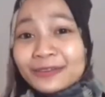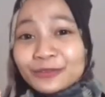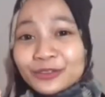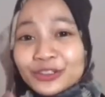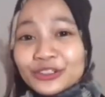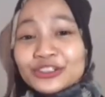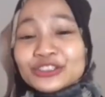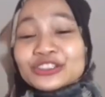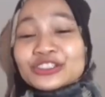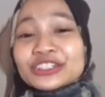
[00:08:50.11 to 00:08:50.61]

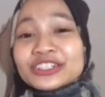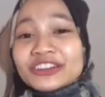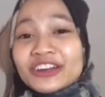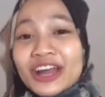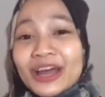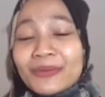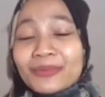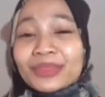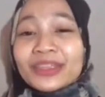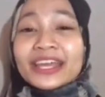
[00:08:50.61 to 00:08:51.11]
you to
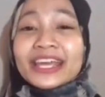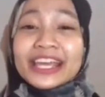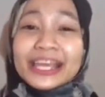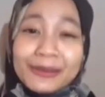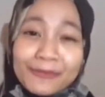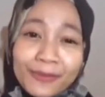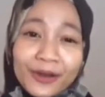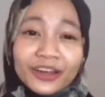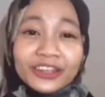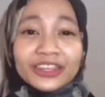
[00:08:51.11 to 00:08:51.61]
grab the
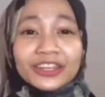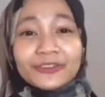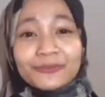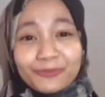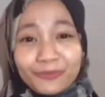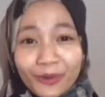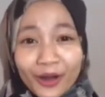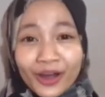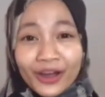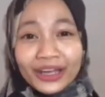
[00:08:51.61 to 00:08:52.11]
important
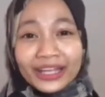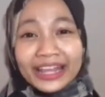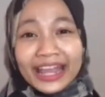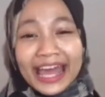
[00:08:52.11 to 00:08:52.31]
point